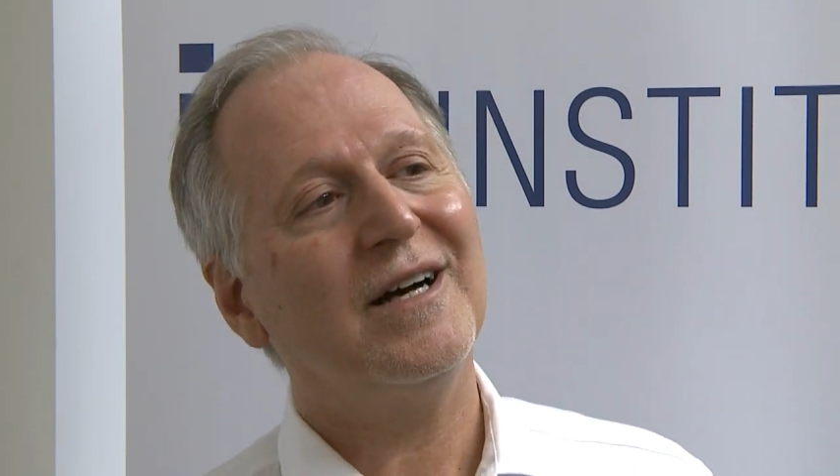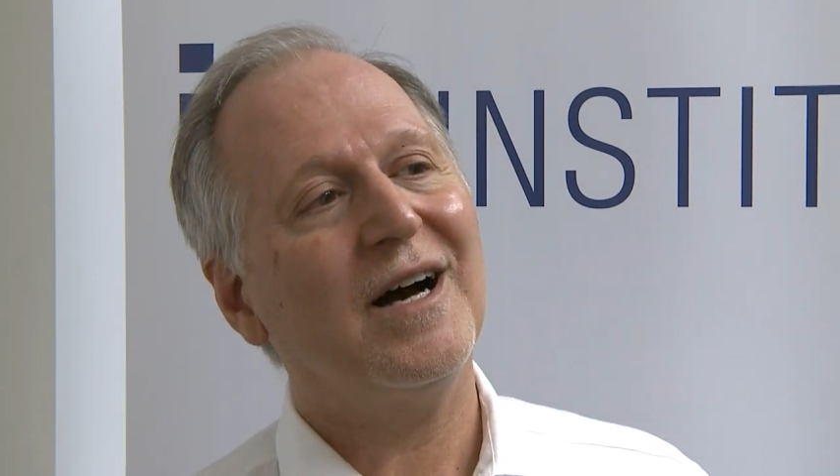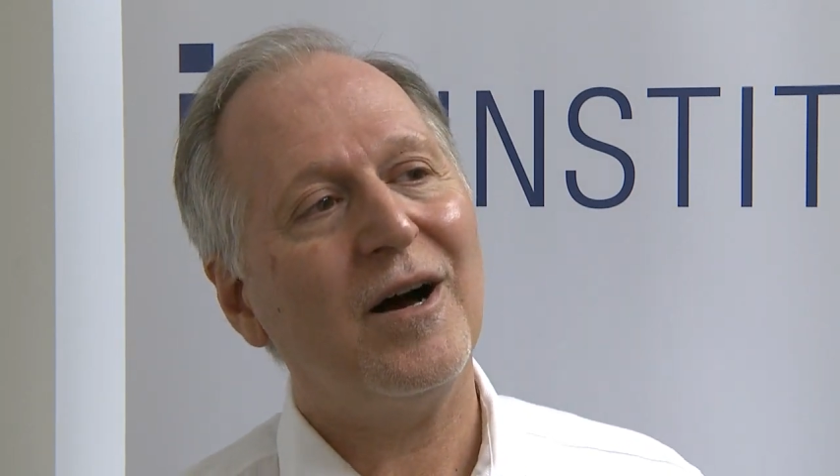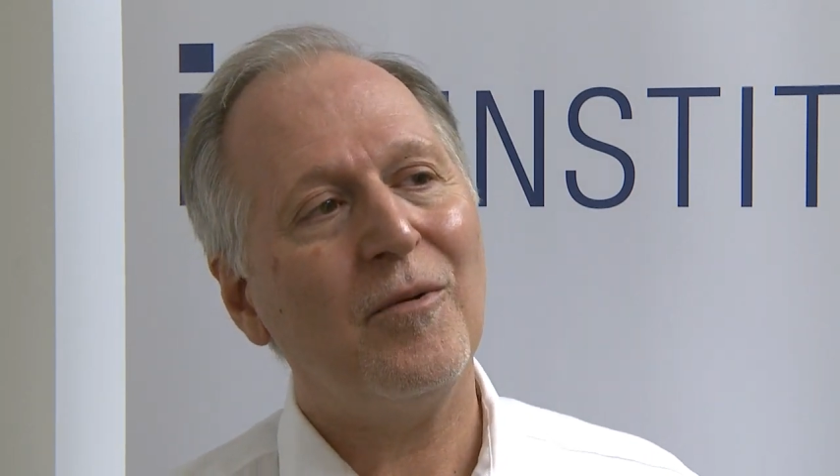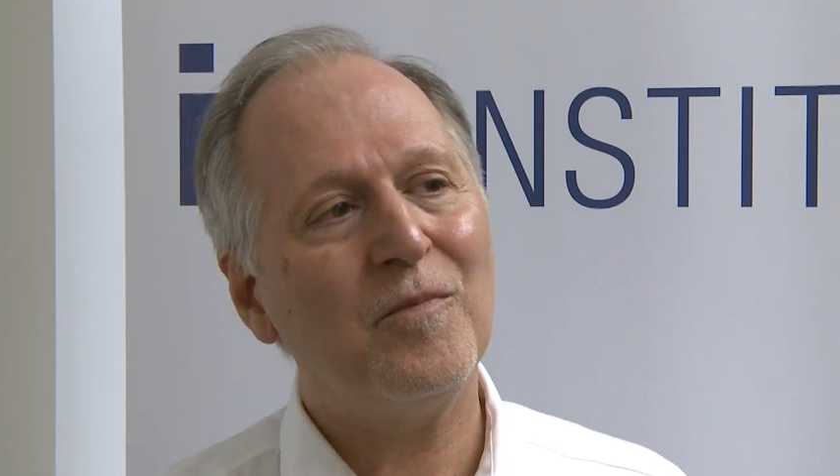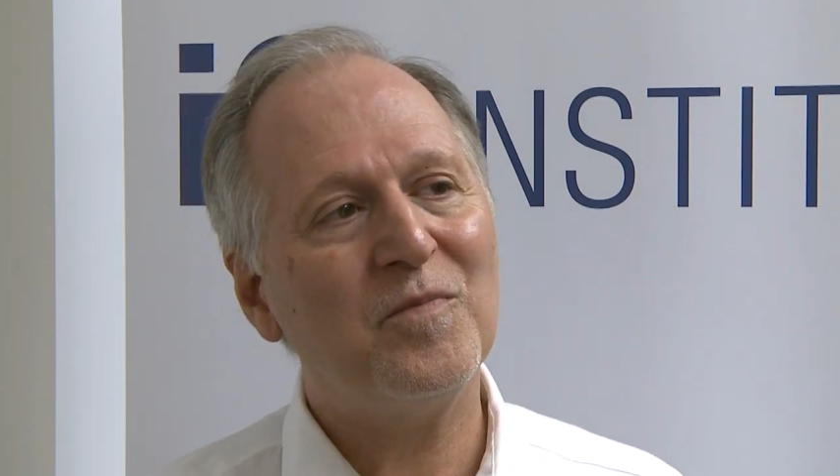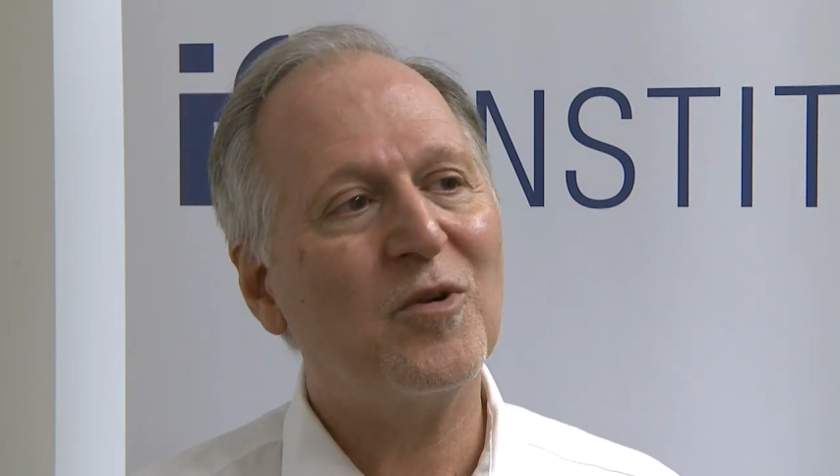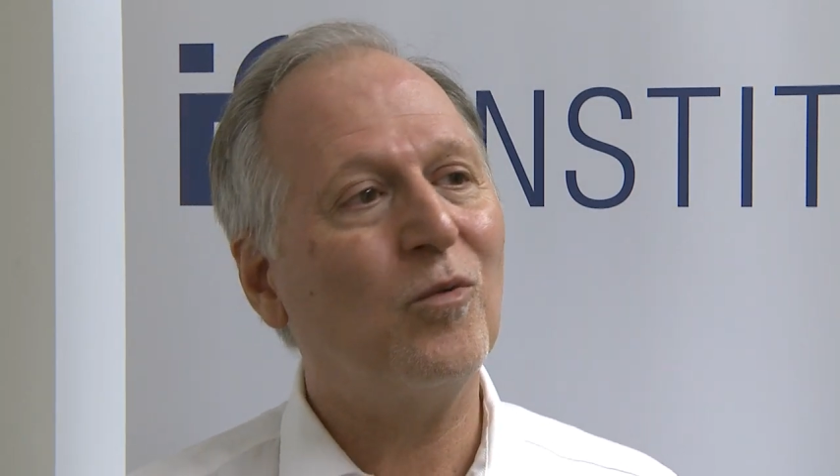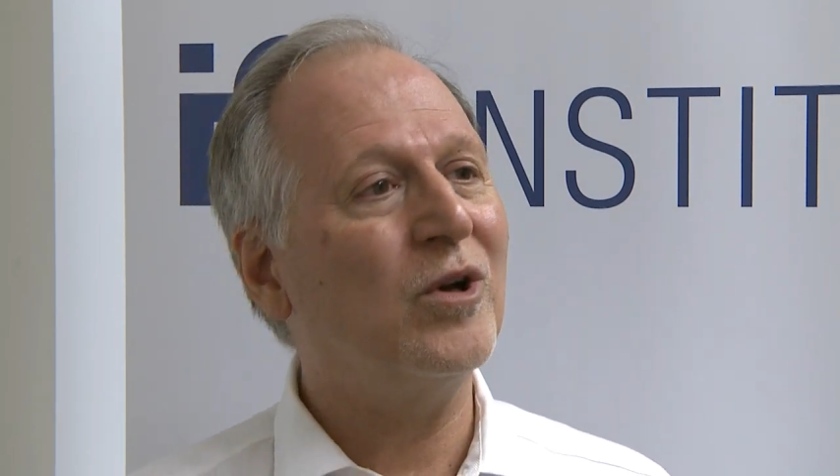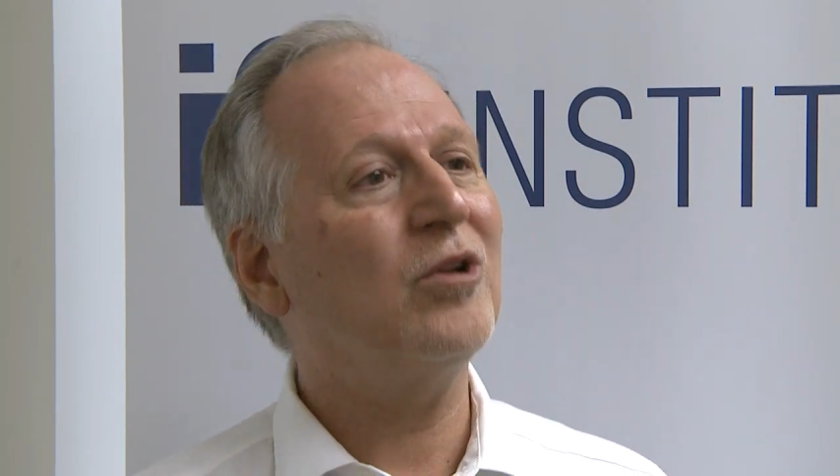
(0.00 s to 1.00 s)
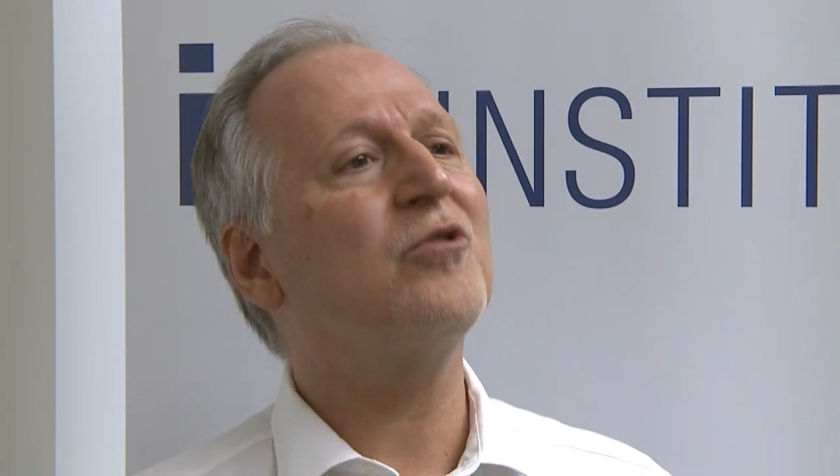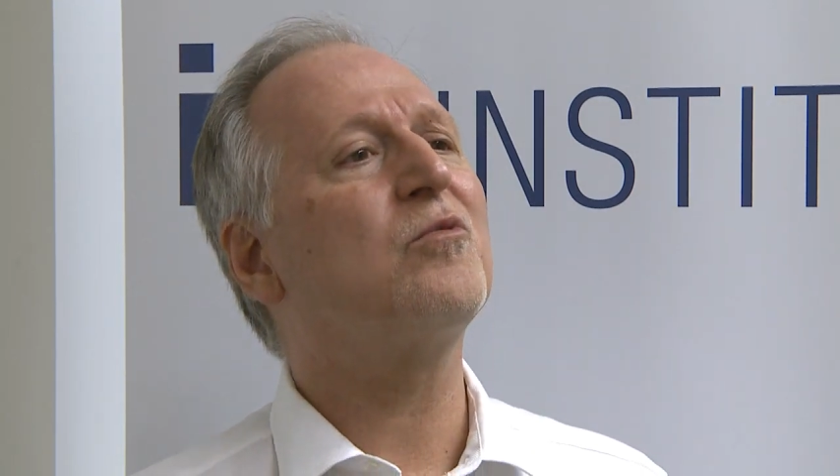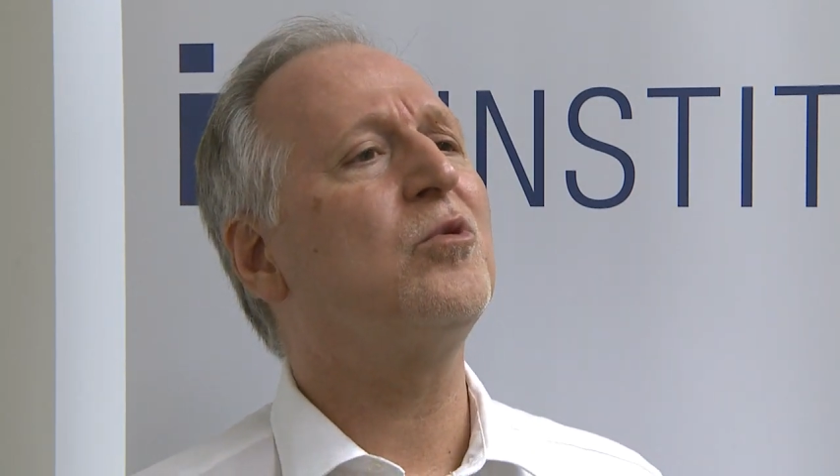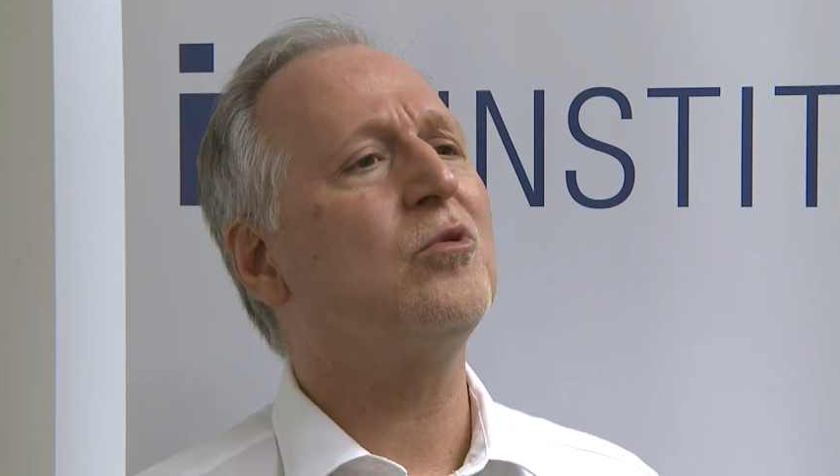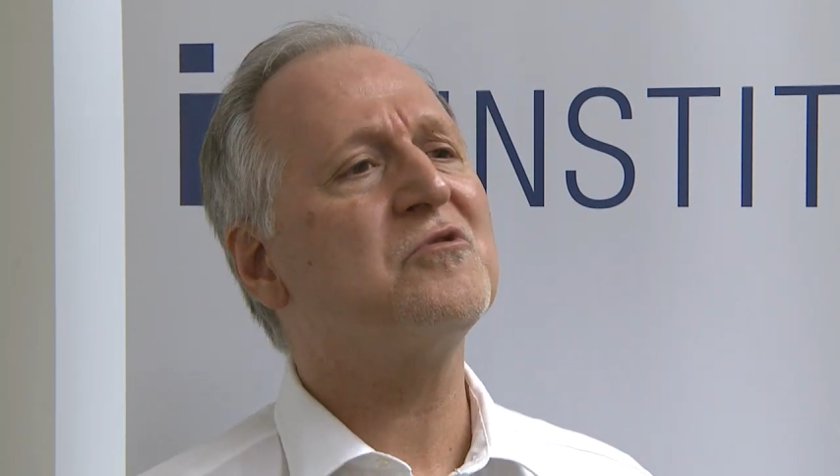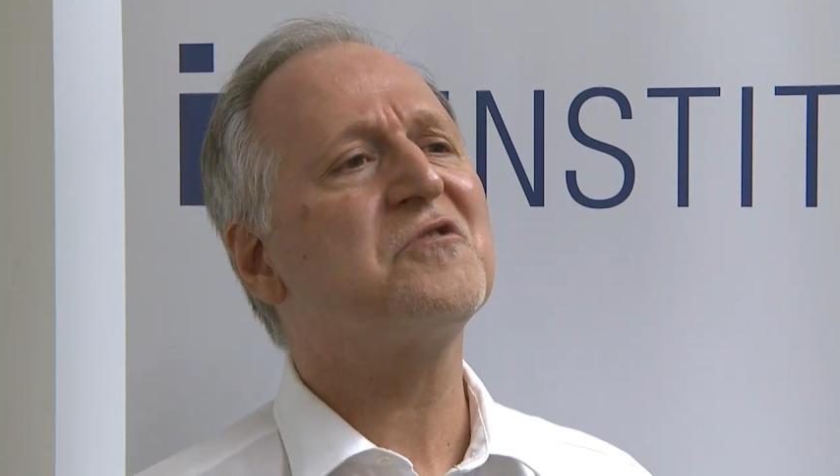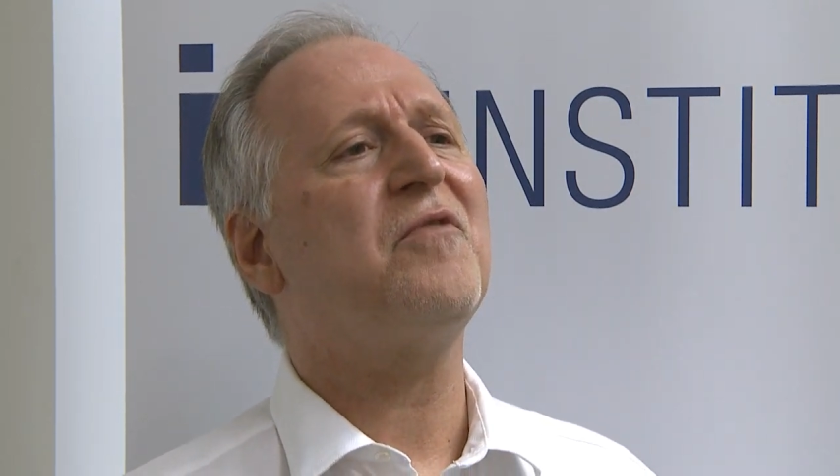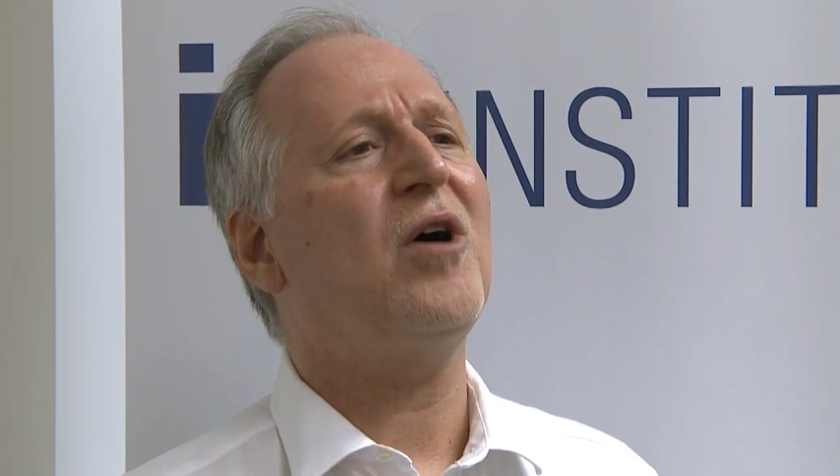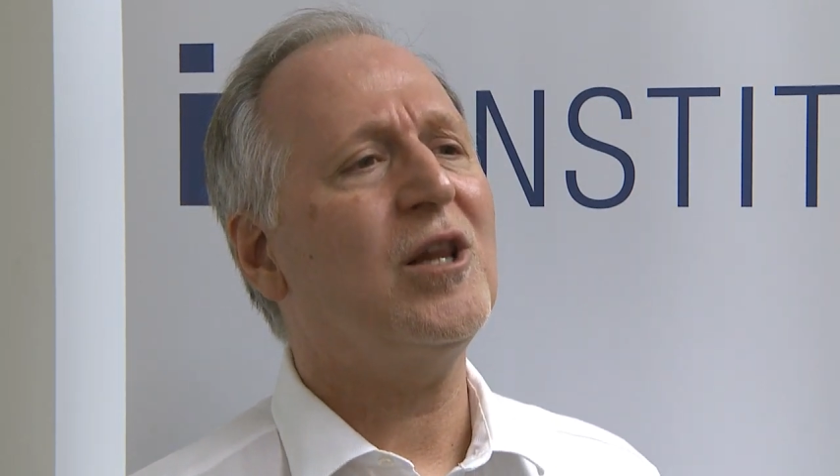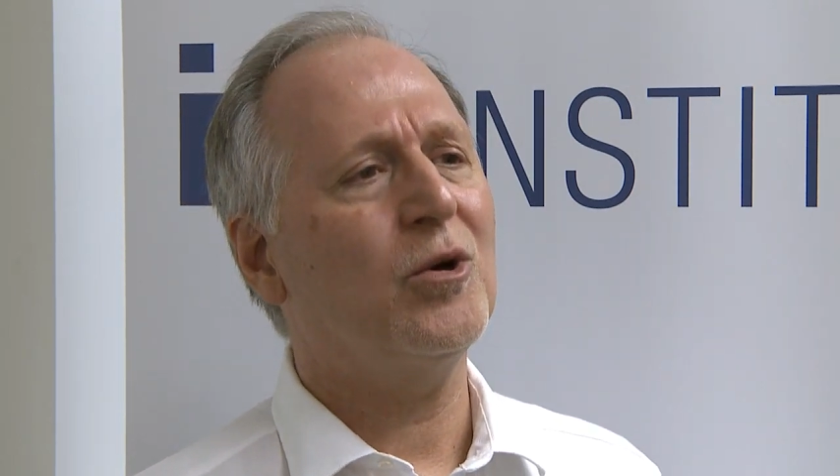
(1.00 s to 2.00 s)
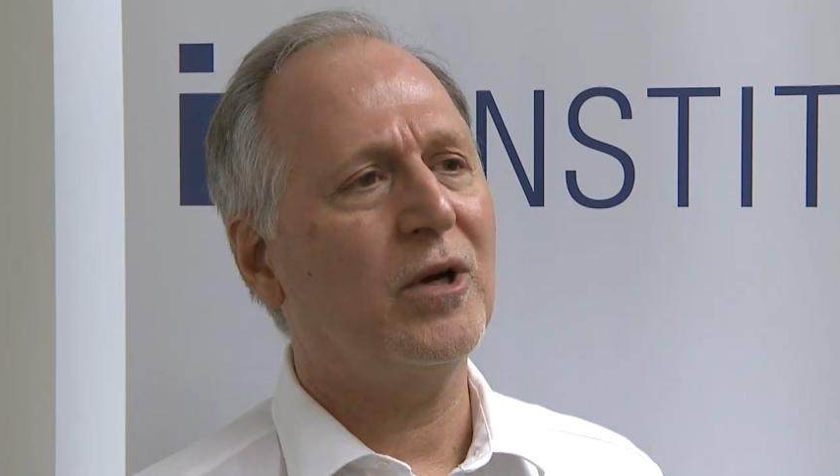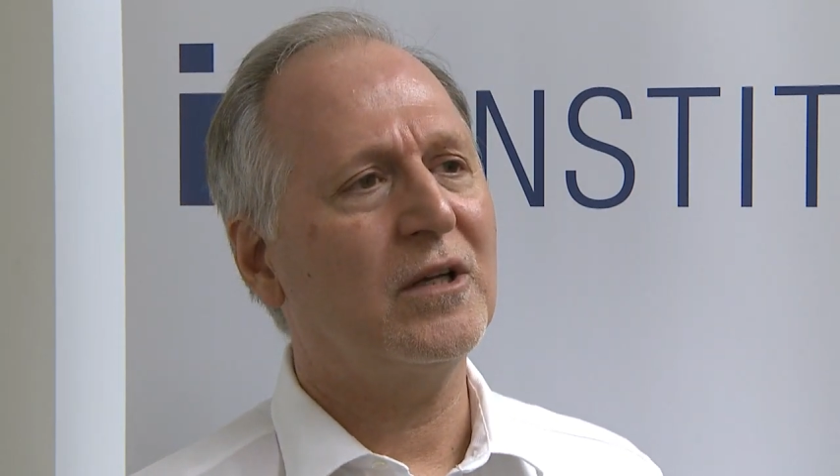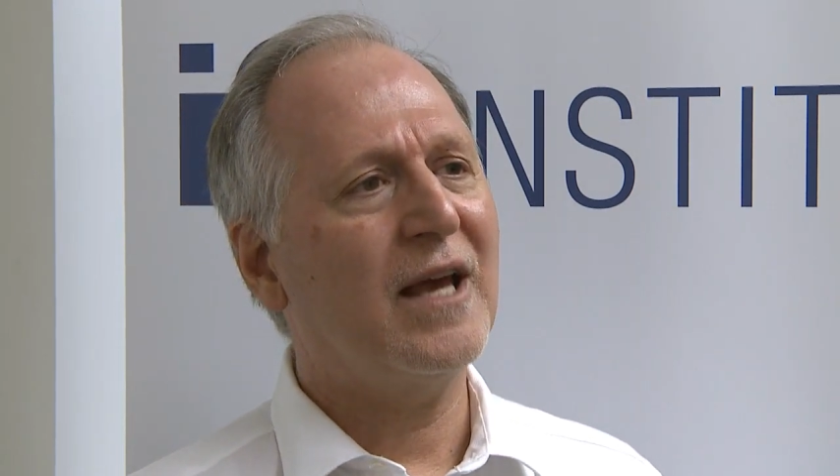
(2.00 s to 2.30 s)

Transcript: will the rules follow it?